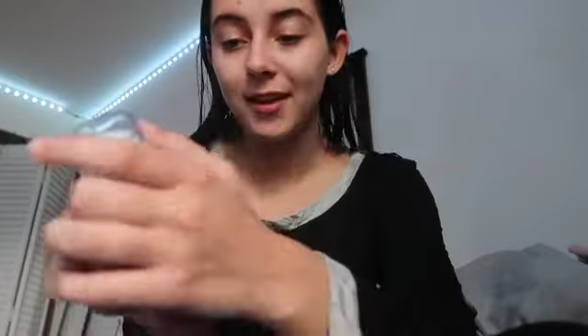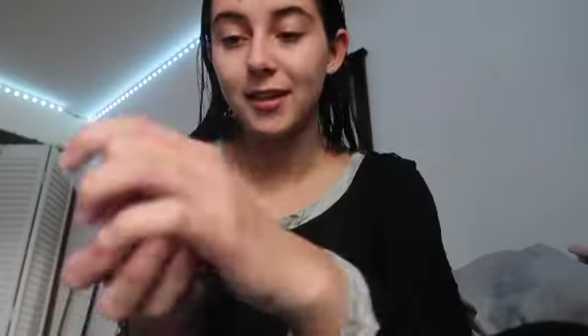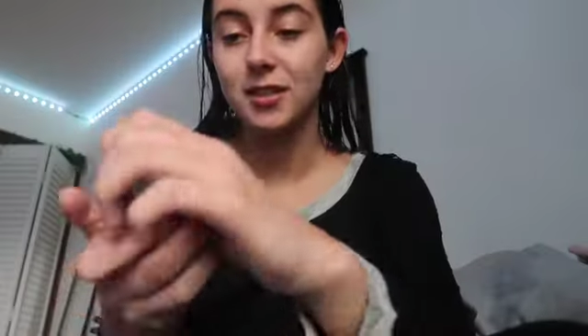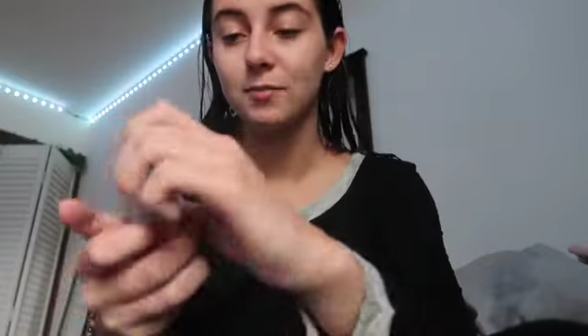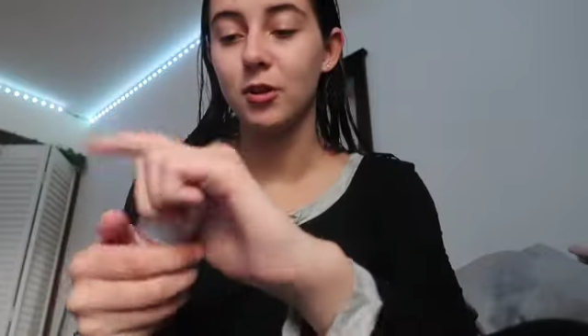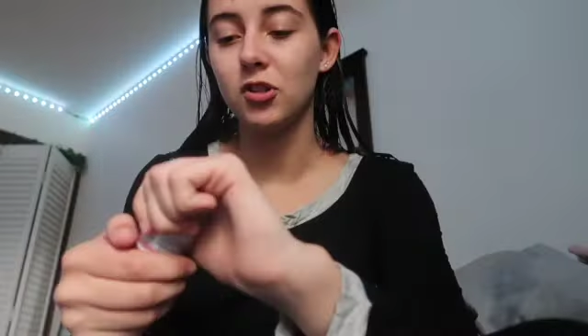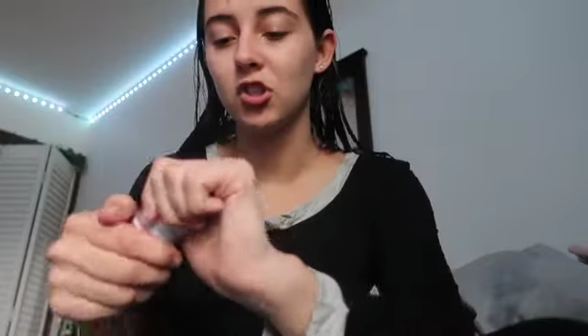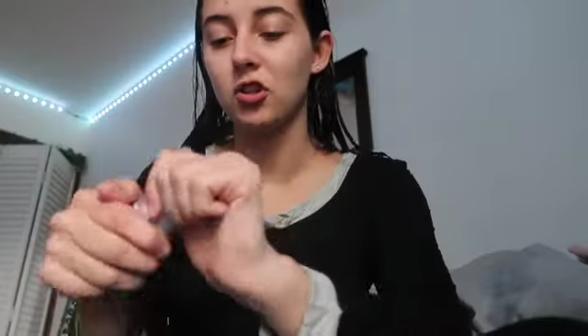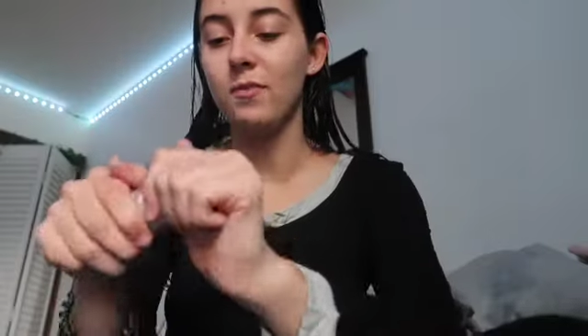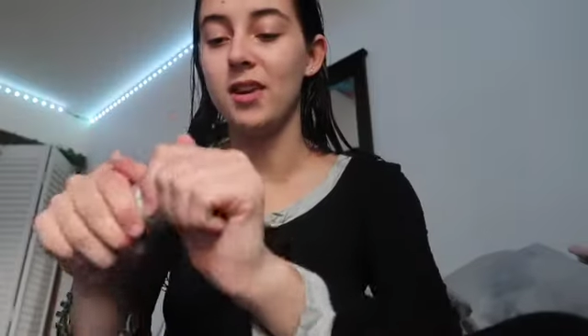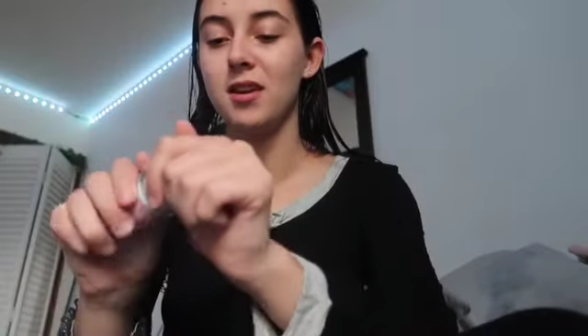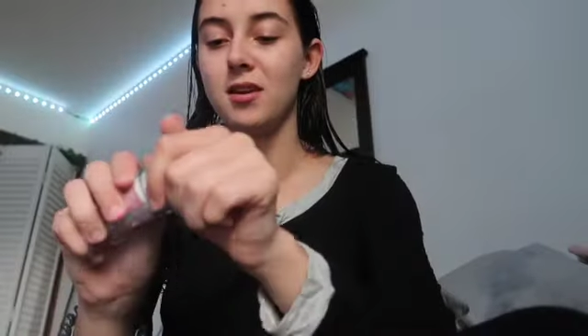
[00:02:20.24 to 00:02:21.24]
And it's supposed to
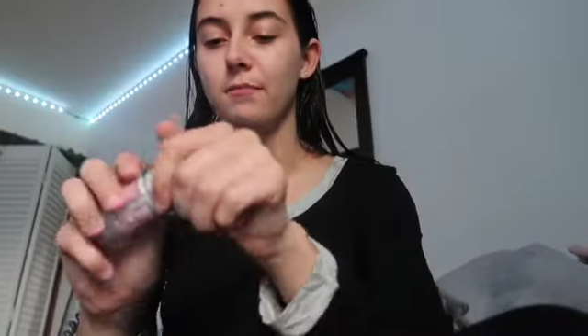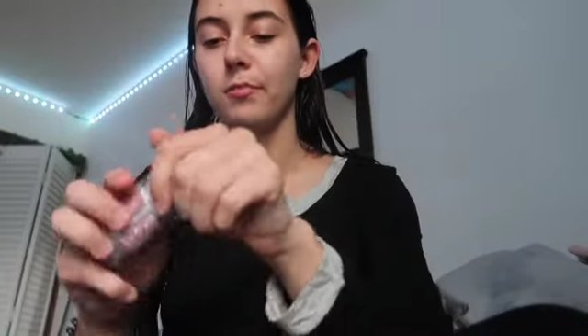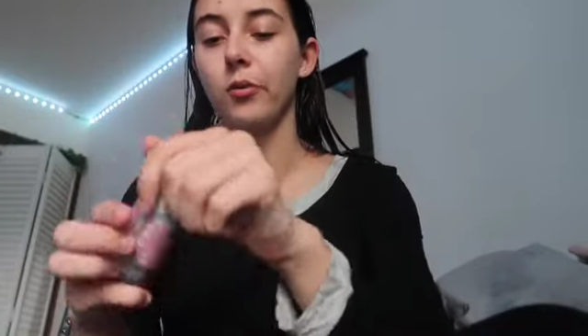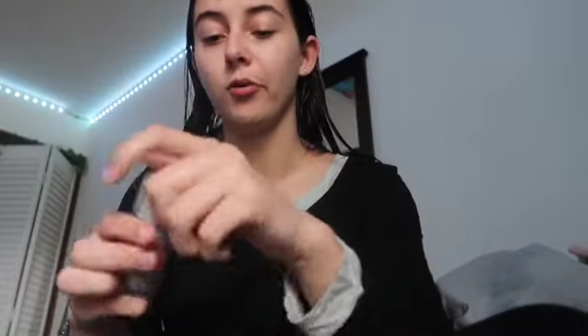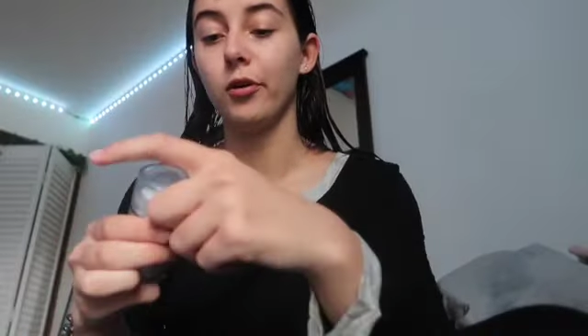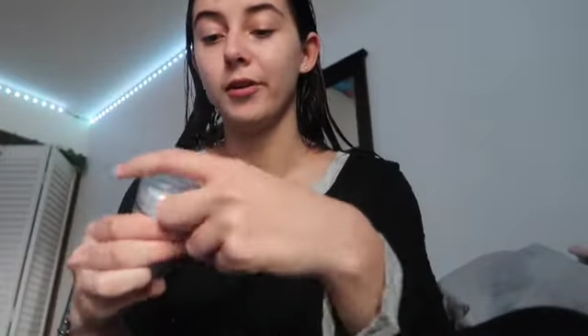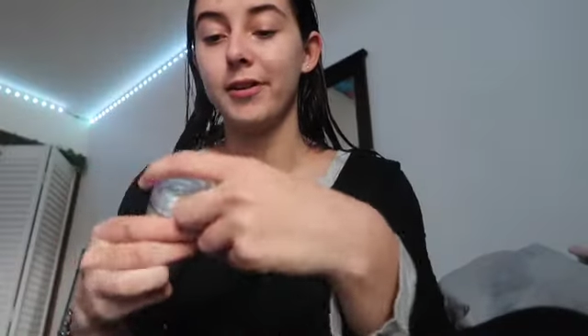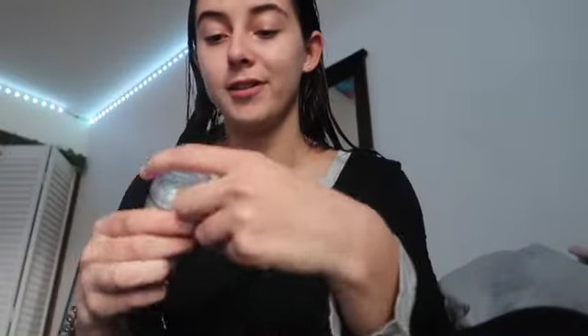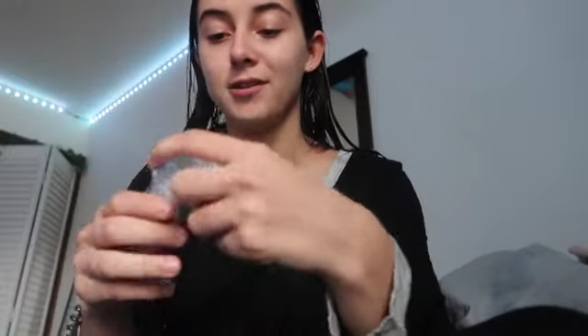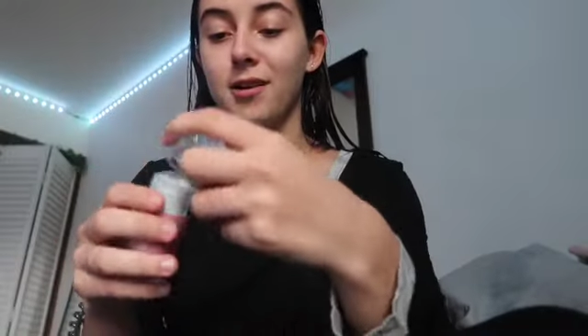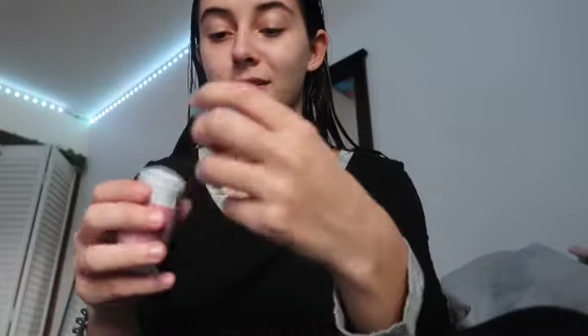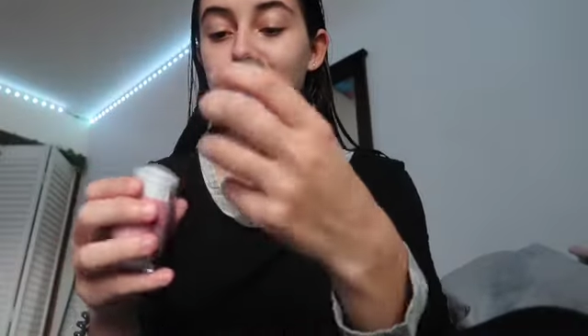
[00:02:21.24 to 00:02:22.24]
be pore
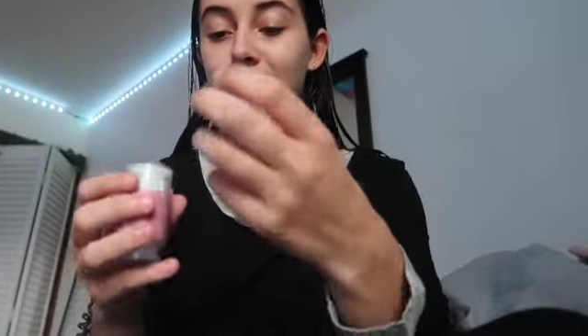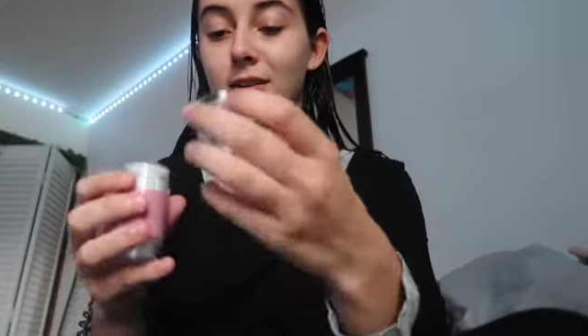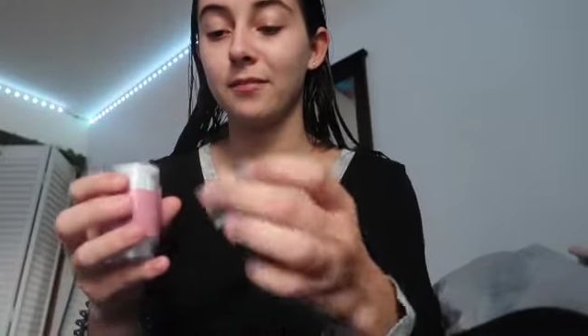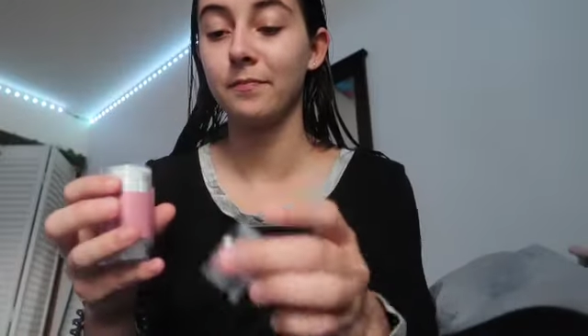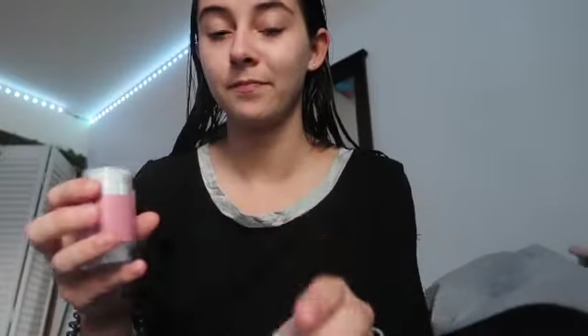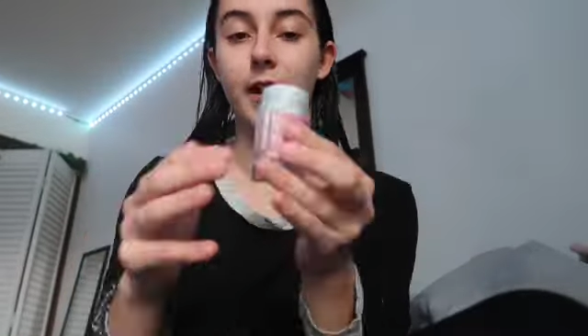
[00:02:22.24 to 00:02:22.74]
detoxing.